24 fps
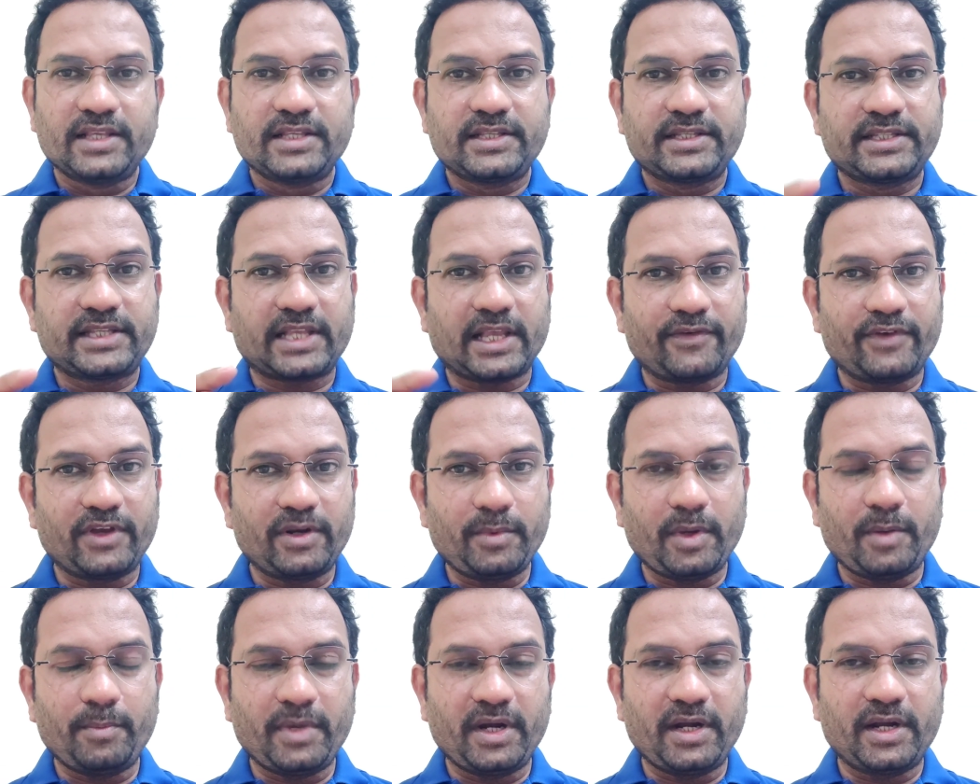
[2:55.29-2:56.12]

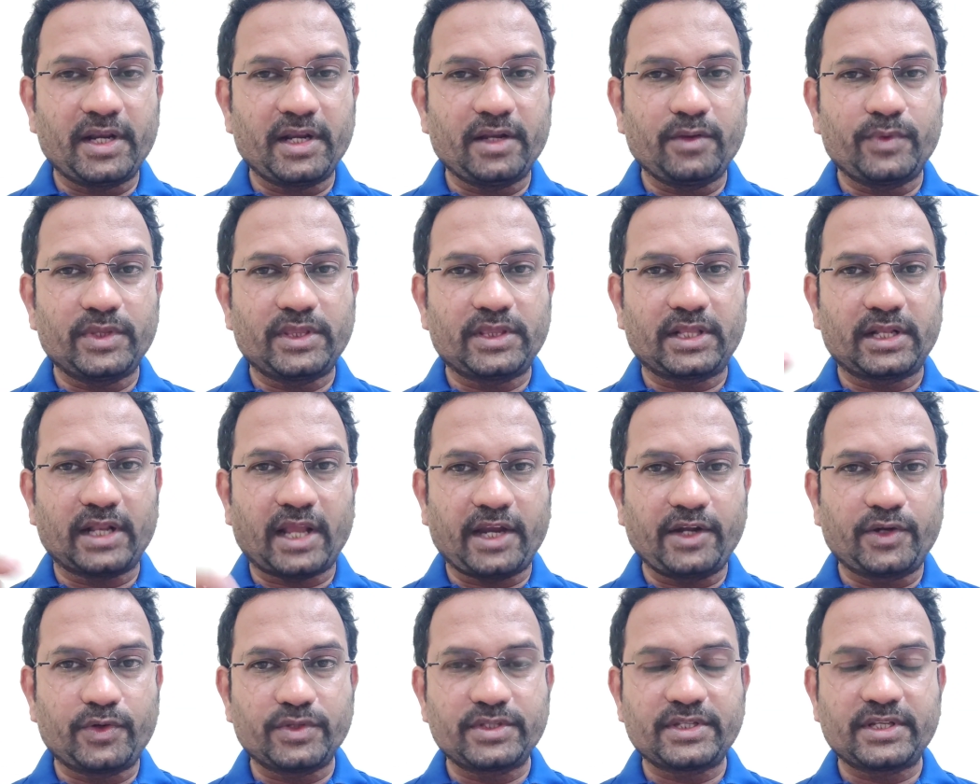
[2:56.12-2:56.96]
7-membered ring with
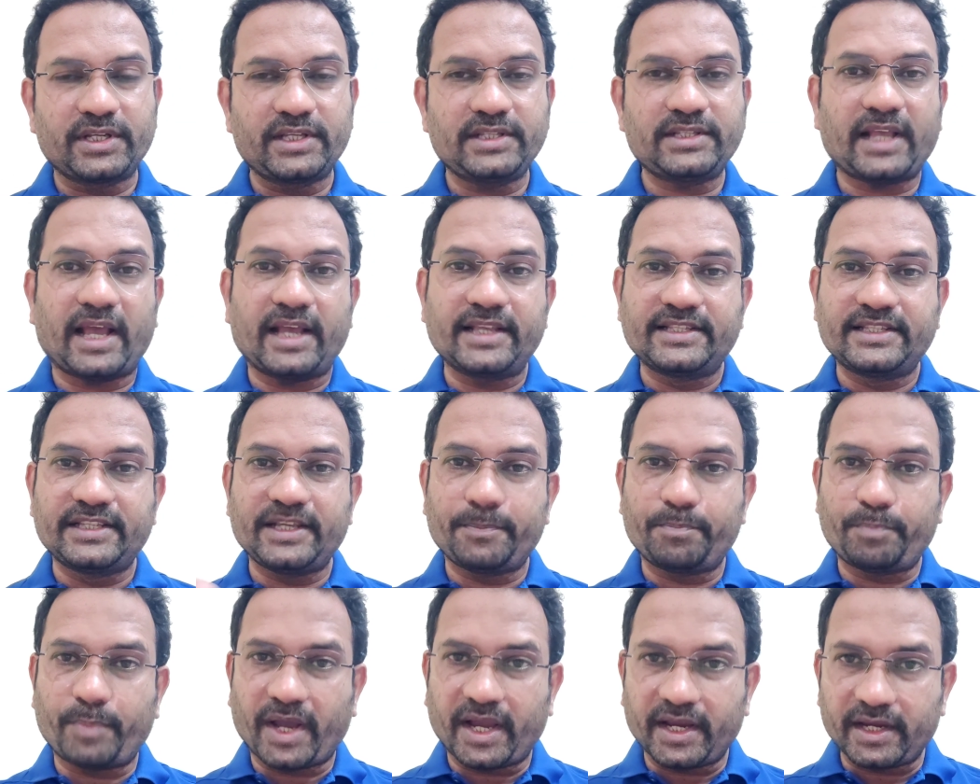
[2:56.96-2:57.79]
nitrogen is
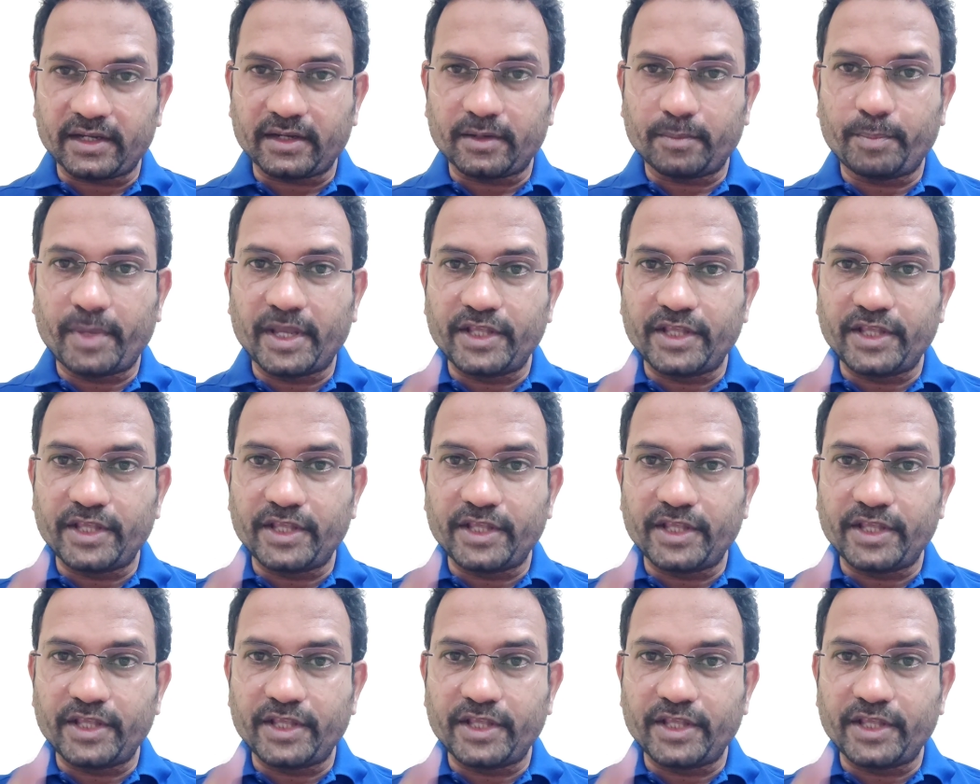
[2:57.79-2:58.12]
azepine.